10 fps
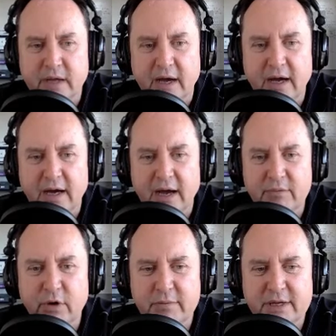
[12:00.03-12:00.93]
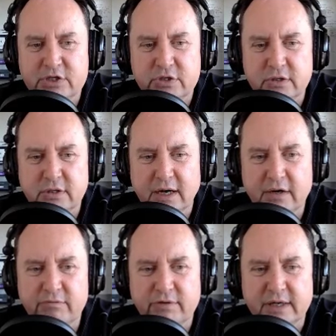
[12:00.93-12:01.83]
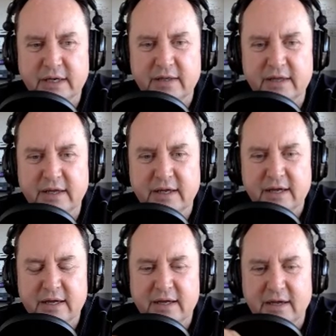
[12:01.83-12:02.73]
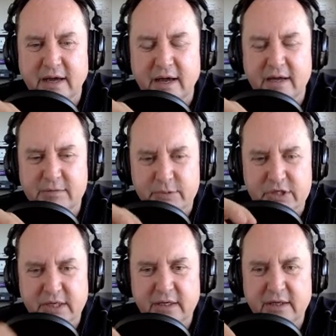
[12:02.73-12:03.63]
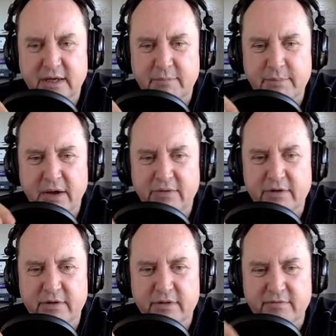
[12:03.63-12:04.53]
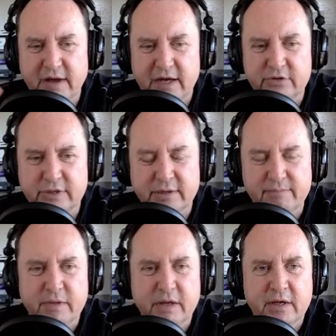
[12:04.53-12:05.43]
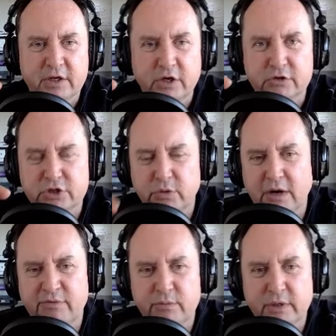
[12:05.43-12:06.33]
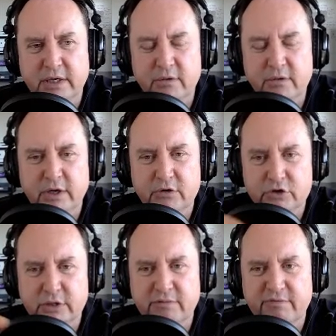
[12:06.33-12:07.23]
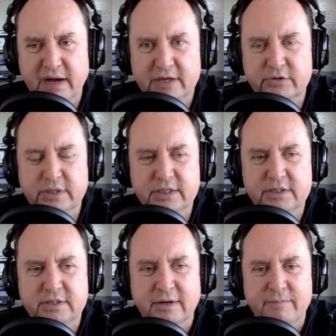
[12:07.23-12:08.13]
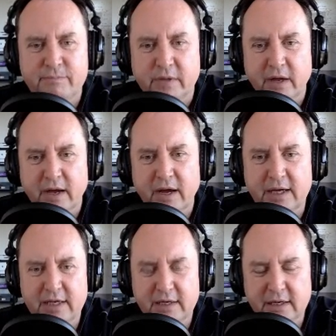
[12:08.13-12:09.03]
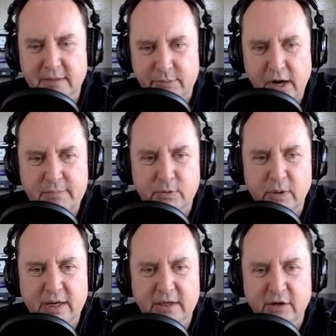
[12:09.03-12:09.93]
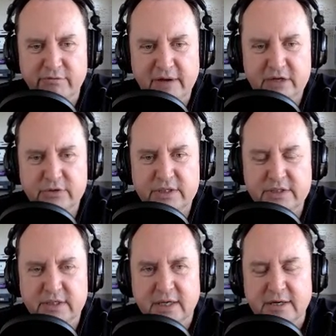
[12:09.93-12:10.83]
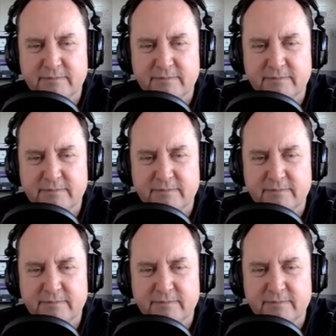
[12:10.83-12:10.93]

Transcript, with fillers: uh, i want to make sure i don't forget anything uh, particularly about the, the factory you know so often we, we don't treat factories uh, in, a, in a proper way you know factories